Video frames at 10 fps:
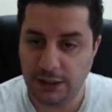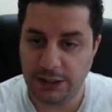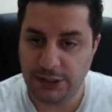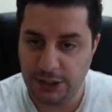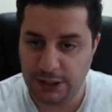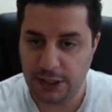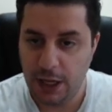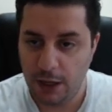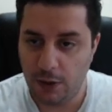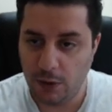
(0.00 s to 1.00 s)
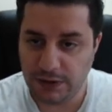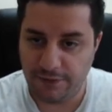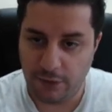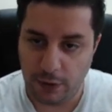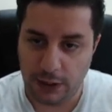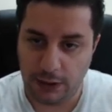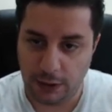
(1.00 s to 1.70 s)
It just goes for a little